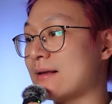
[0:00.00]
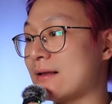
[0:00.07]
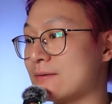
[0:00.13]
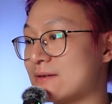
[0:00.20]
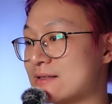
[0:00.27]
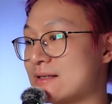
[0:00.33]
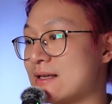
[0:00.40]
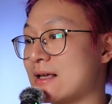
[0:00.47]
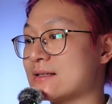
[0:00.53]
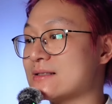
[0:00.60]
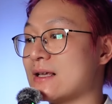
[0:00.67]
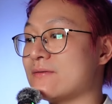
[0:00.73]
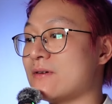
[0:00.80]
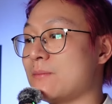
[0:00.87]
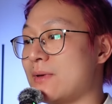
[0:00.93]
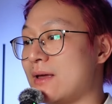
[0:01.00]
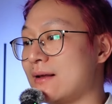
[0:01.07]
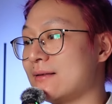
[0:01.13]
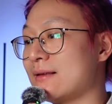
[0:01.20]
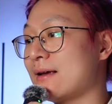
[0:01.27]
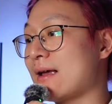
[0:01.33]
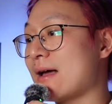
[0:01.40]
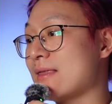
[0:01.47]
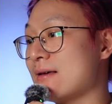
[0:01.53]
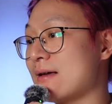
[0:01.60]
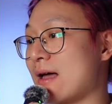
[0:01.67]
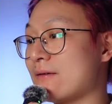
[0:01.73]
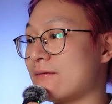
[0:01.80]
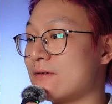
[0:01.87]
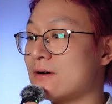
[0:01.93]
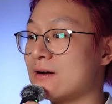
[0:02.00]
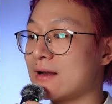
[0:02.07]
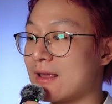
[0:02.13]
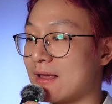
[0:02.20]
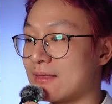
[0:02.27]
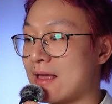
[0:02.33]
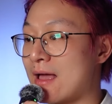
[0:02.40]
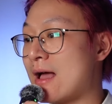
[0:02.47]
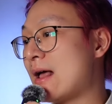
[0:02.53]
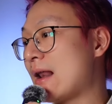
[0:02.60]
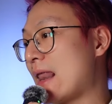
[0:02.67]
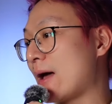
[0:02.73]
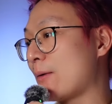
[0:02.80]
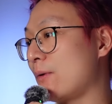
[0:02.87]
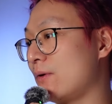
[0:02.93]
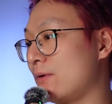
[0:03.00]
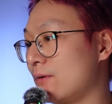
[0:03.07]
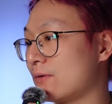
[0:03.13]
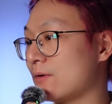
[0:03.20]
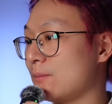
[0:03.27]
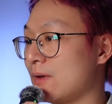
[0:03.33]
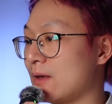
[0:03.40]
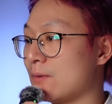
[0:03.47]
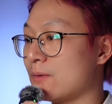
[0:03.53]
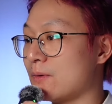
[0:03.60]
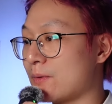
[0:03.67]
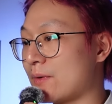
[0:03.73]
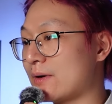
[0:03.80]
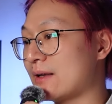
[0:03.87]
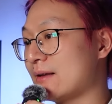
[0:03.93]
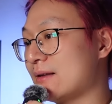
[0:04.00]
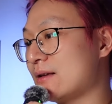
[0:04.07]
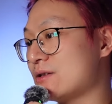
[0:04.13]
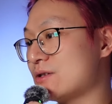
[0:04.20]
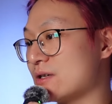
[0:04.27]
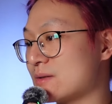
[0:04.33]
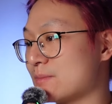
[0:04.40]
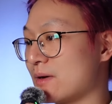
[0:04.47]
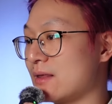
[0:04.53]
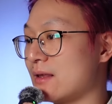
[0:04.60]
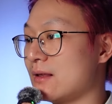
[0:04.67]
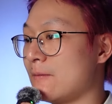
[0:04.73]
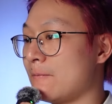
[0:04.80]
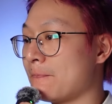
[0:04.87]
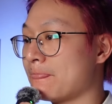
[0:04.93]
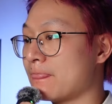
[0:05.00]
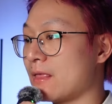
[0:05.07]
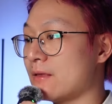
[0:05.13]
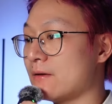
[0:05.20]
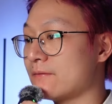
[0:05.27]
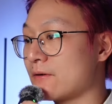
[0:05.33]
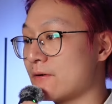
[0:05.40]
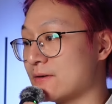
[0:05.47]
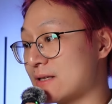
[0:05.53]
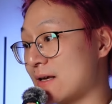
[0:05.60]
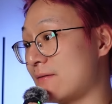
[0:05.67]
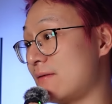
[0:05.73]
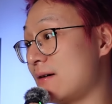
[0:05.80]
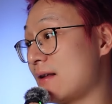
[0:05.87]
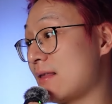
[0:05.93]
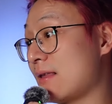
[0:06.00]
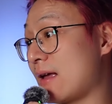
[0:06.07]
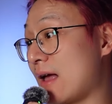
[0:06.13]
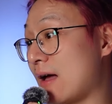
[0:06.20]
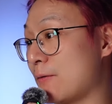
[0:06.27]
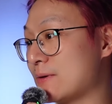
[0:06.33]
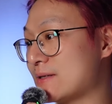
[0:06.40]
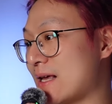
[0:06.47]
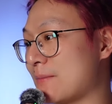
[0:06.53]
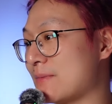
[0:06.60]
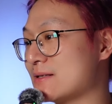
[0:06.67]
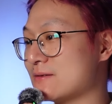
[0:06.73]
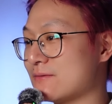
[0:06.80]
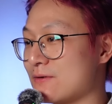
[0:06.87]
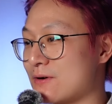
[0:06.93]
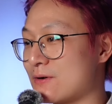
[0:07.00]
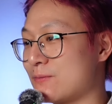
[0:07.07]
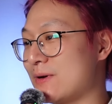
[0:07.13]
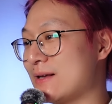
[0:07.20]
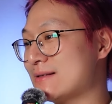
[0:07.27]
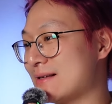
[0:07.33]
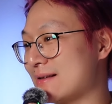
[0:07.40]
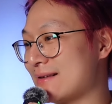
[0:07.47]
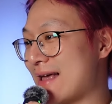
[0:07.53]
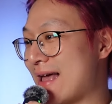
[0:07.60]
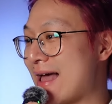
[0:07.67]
I don't see us ever being together ever again, like we used to be when we were teenagers. But well, of course, everything always happens for a reason.